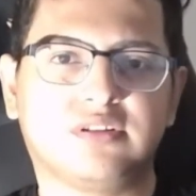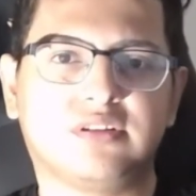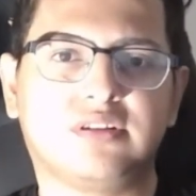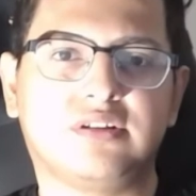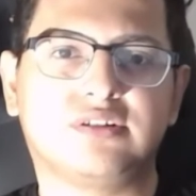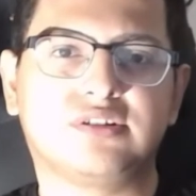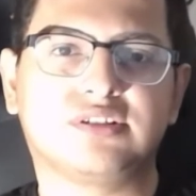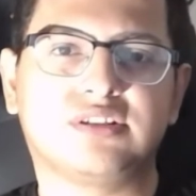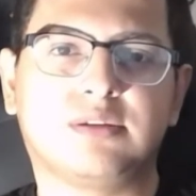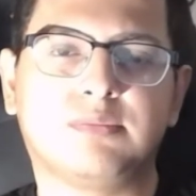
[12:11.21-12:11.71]

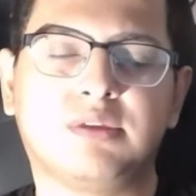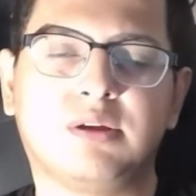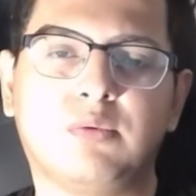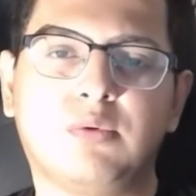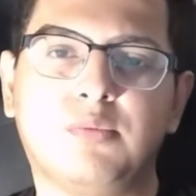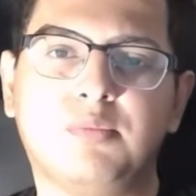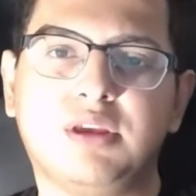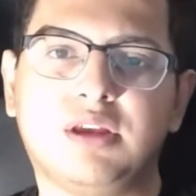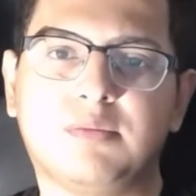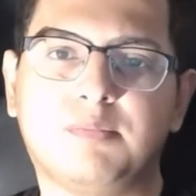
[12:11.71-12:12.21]
There's some that
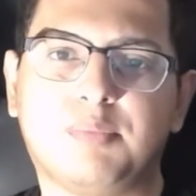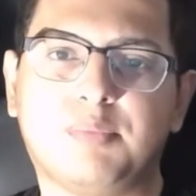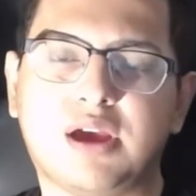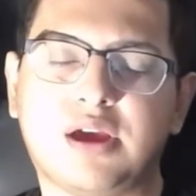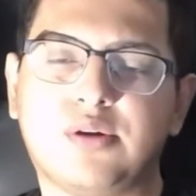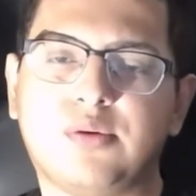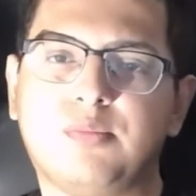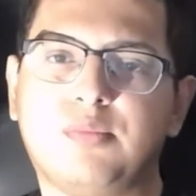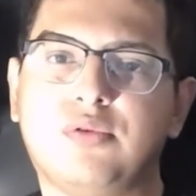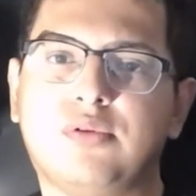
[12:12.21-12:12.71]
will be
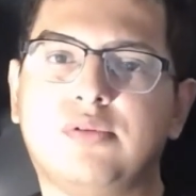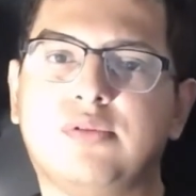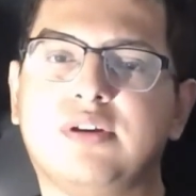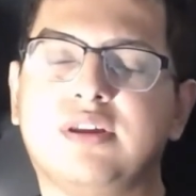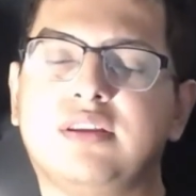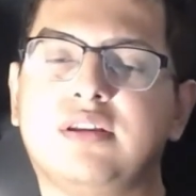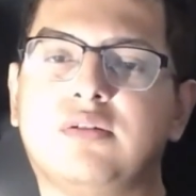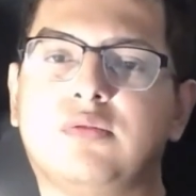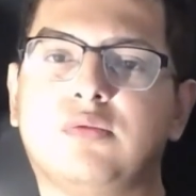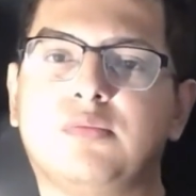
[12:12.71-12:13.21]
compatible,
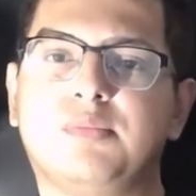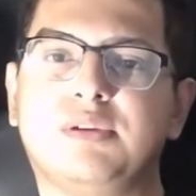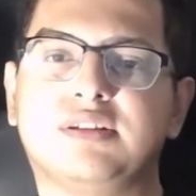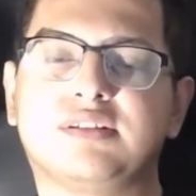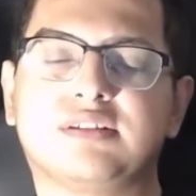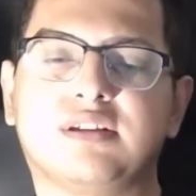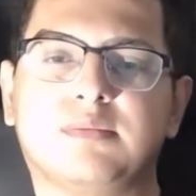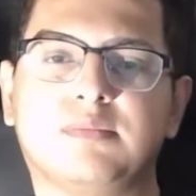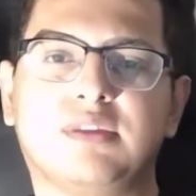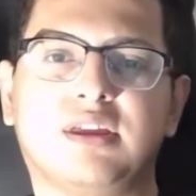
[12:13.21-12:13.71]
and there will be
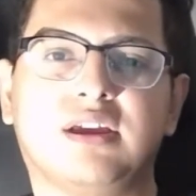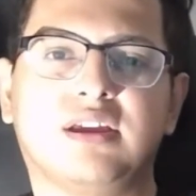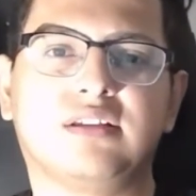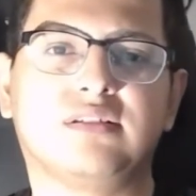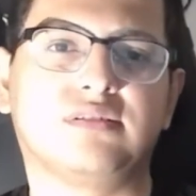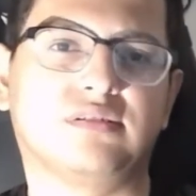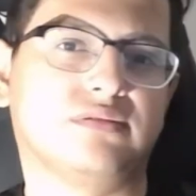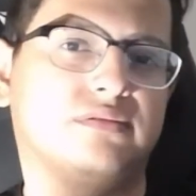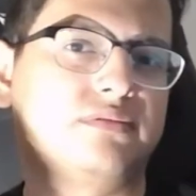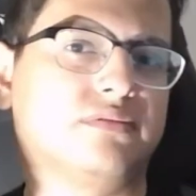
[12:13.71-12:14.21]
some
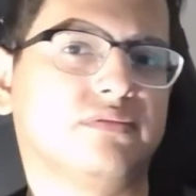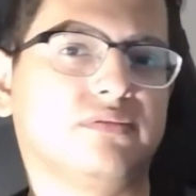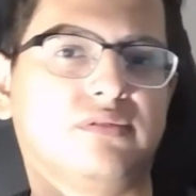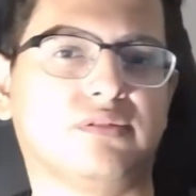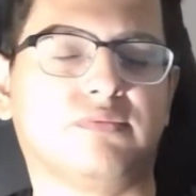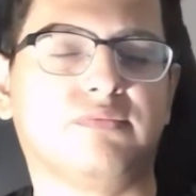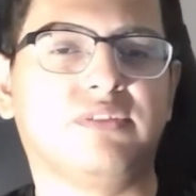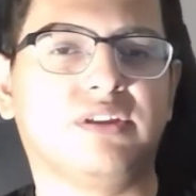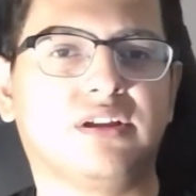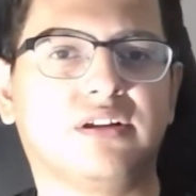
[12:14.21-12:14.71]
that
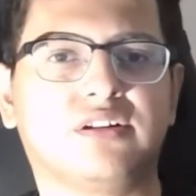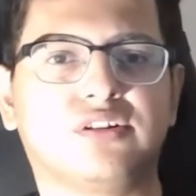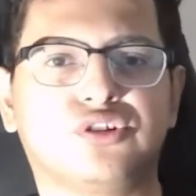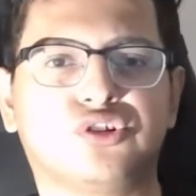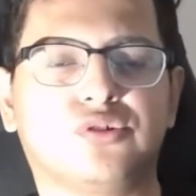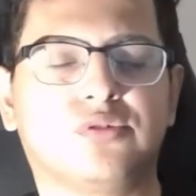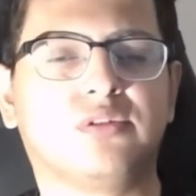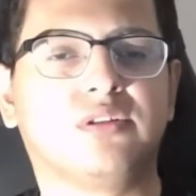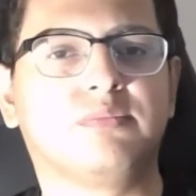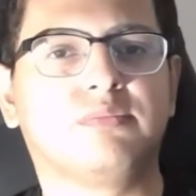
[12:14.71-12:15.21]
you via
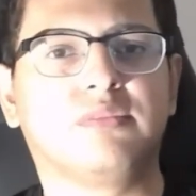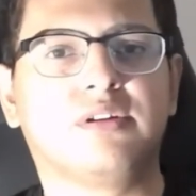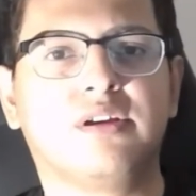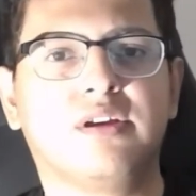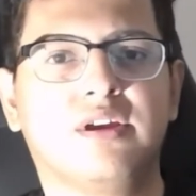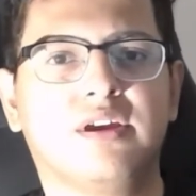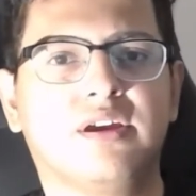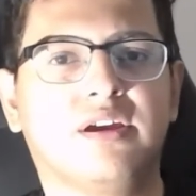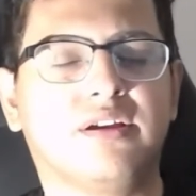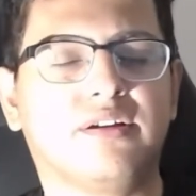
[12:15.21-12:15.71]

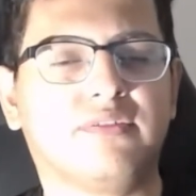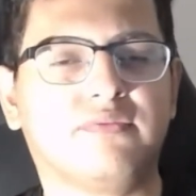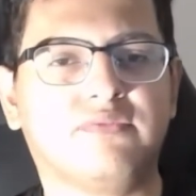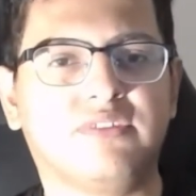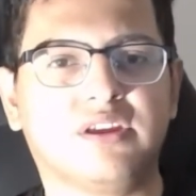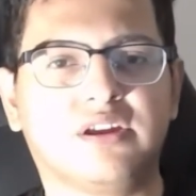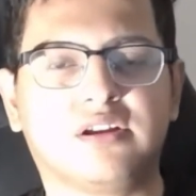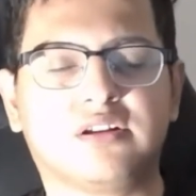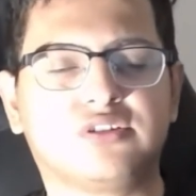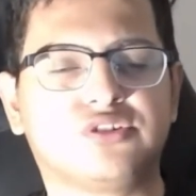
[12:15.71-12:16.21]

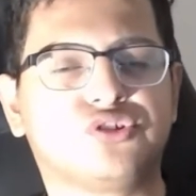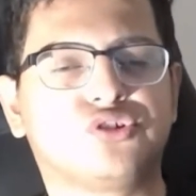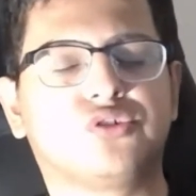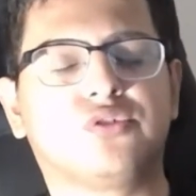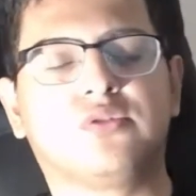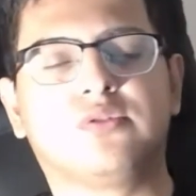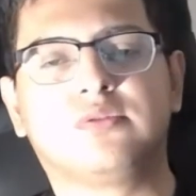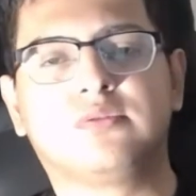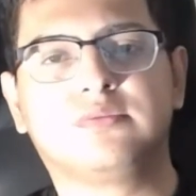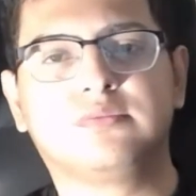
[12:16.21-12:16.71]

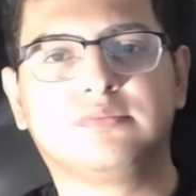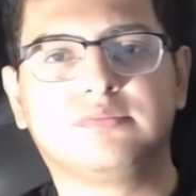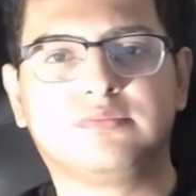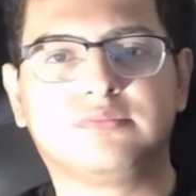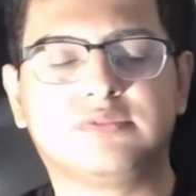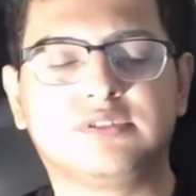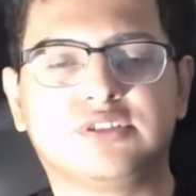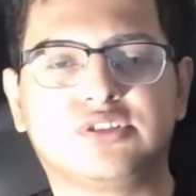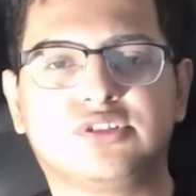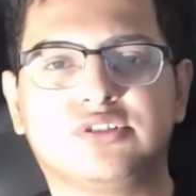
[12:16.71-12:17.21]
control,
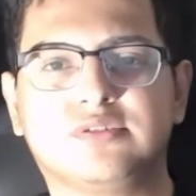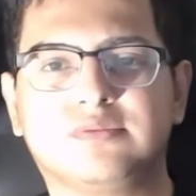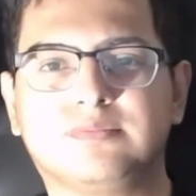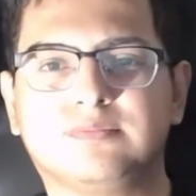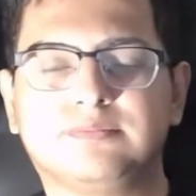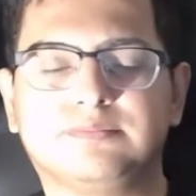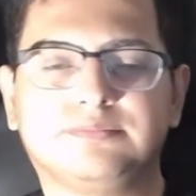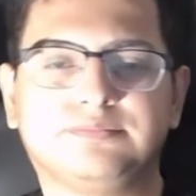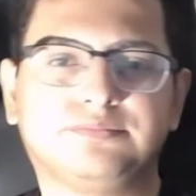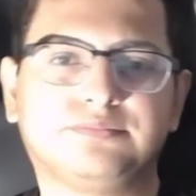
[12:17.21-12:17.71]
which
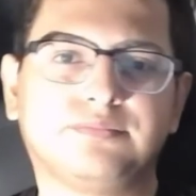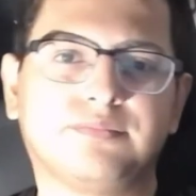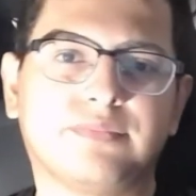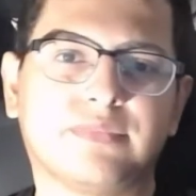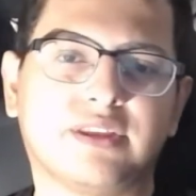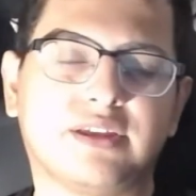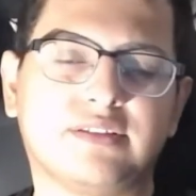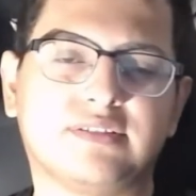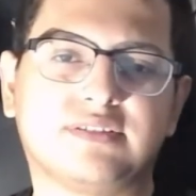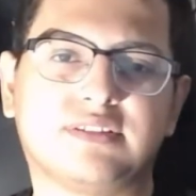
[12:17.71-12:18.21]

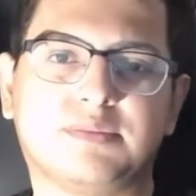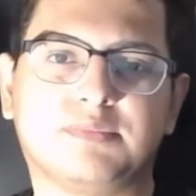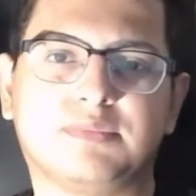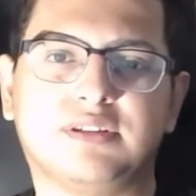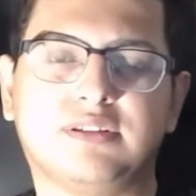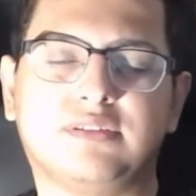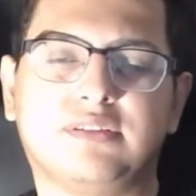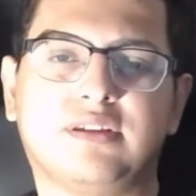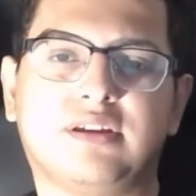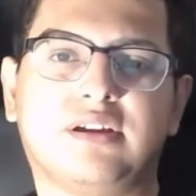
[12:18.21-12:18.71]
it's
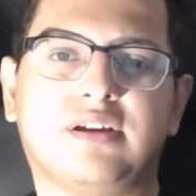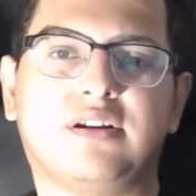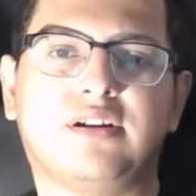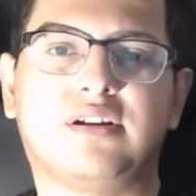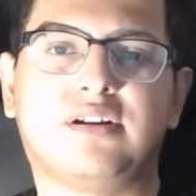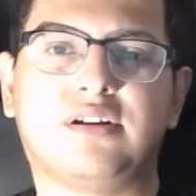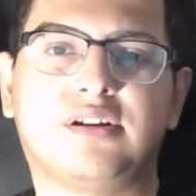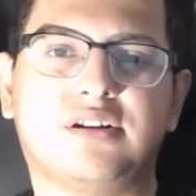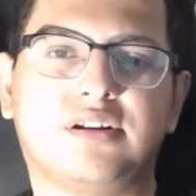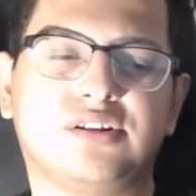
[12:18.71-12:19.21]
something that
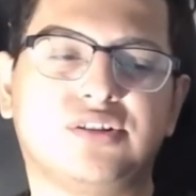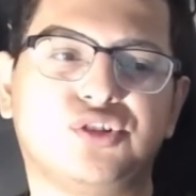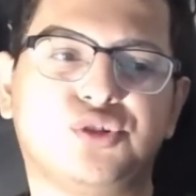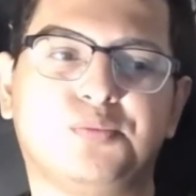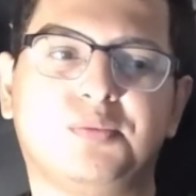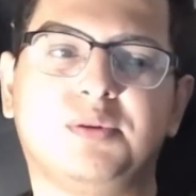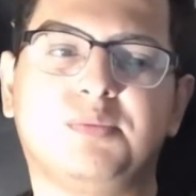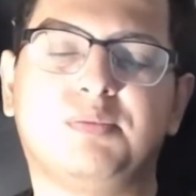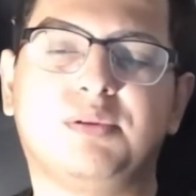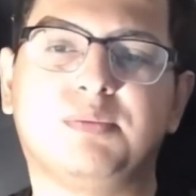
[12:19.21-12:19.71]

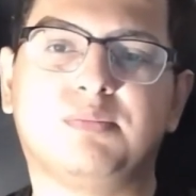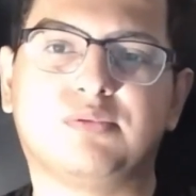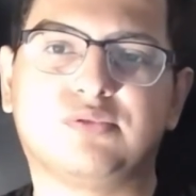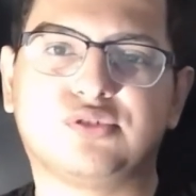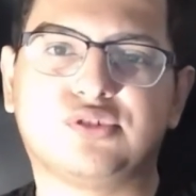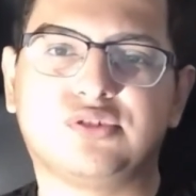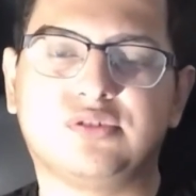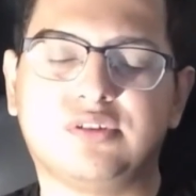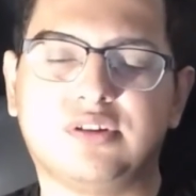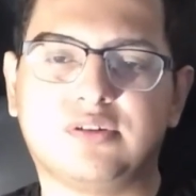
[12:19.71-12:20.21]
RGB people
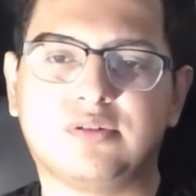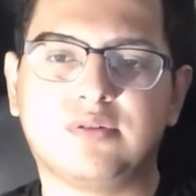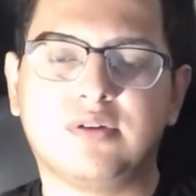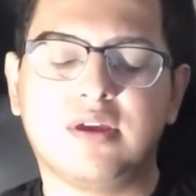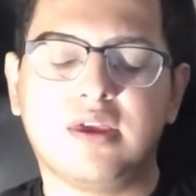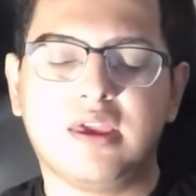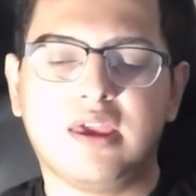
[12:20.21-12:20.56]
should know.